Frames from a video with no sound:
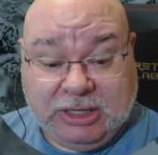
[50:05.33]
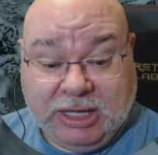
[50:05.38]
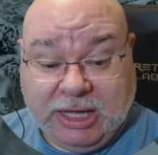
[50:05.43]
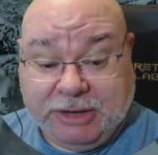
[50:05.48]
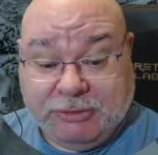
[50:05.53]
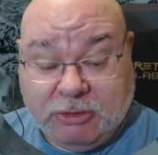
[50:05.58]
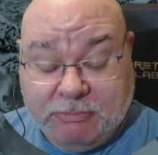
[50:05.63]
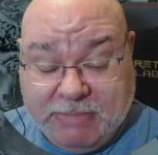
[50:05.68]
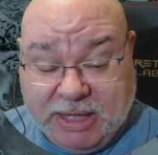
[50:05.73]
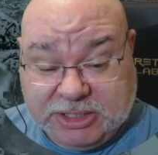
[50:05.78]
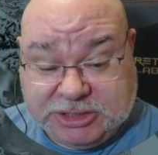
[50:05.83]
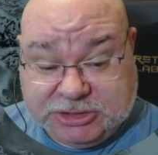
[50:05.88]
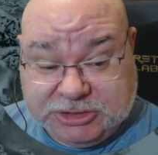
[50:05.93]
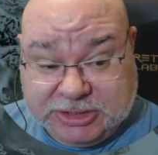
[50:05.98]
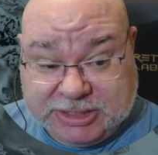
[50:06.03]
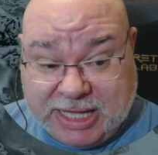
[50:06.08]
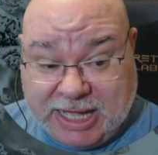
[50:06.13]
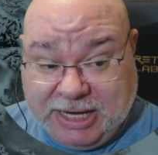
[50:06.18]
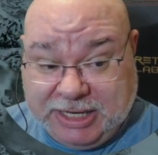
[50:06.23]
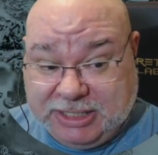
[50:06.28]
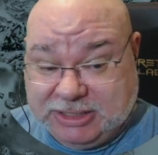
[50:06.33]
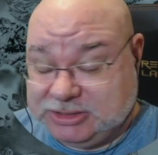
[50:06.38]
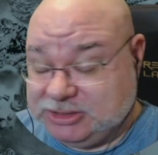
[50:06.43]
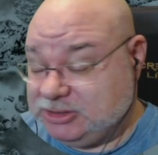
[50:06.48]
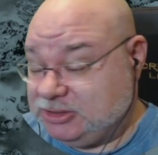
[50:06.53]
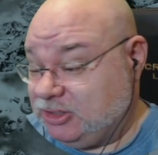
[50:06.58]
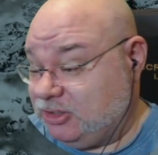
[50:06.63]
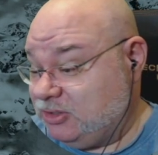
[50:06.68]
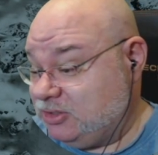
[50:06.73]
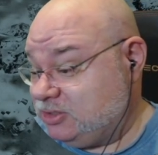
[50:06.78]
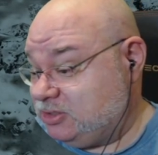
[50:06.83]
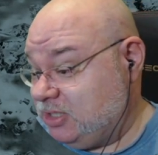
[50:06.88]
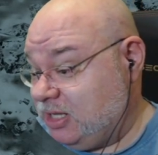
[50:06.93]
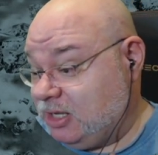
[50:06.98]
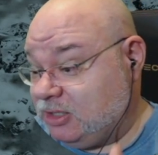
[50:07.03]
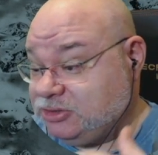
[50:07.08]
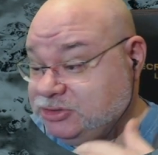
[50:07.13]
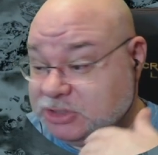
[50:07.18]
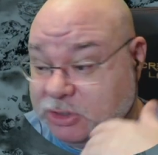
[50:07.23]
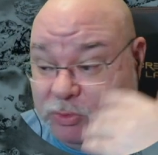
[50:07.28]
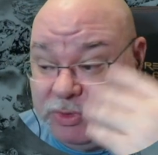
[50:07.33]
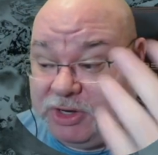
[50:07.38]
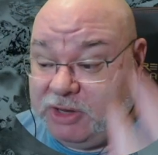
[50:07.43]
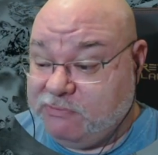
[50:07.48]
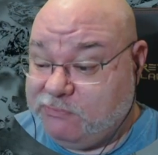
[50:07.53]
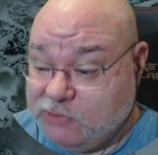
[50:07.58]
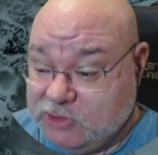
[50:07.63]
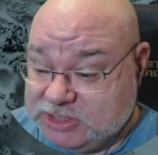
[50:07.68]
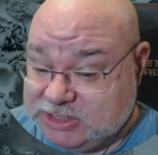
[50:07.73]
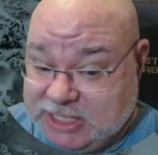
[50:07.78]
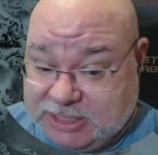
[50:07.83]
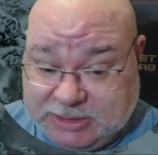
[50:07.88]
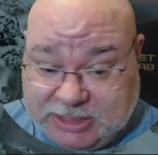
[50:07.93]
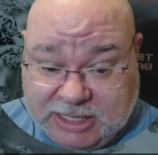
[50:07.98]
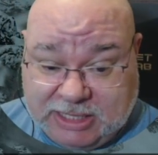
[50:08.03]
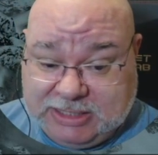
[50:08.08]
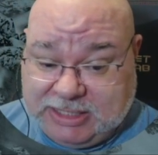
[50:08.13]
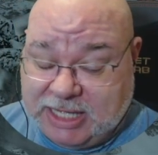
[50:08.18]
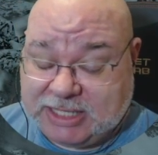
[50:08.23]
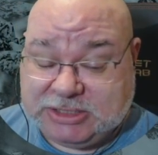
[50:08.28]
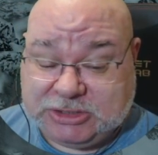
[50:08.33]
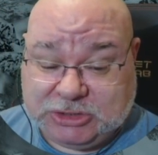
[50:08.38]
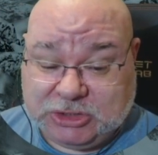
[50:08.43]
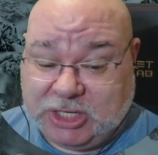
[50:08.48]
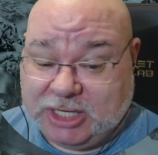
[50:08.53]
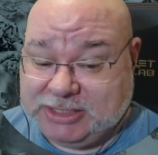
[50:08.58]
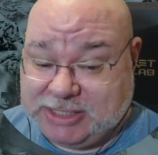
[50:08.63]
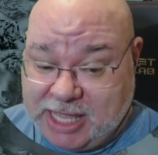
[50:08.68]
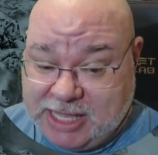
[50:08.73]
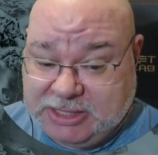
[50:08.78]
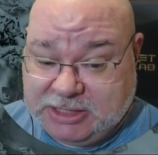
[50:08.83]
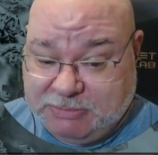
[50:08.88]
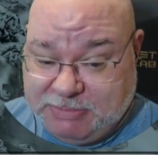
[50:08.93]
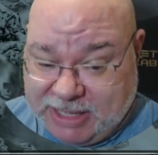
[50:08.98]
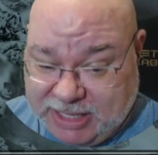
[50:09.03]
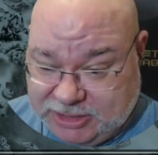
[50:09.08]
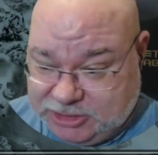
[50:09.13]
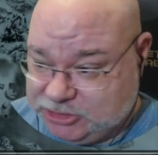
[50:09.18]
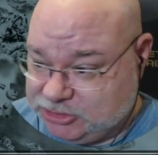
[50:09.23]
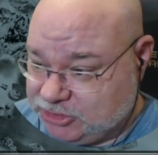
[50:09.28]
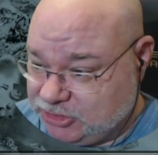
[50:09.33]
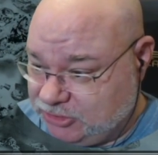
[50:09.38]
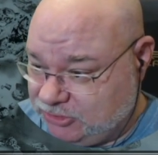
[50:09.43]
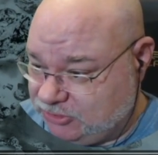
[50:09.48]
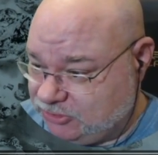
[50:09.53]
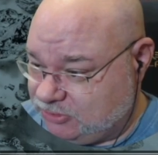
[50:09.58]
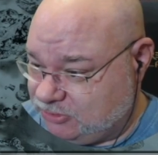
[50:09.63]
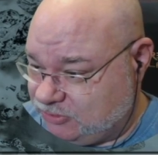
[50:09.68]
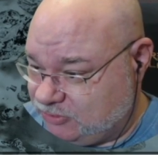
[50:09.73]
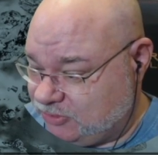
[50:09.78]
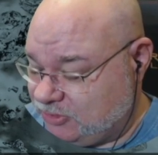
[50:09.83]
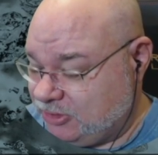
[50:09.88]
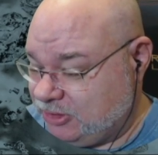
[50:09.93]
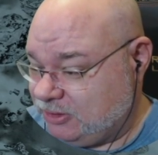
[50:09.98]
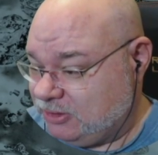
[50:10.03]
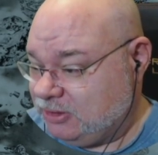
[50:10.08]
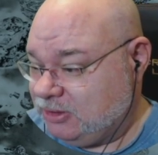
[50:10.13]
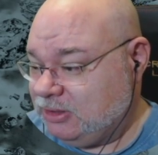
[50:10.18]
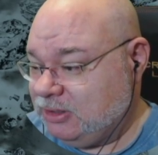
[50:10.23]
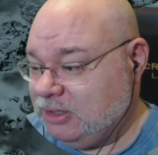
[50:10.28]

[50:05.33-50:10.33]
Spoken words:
And I'll mention the Guardian Stones now. So when I first get there, yes, I take the Mage Stone, right?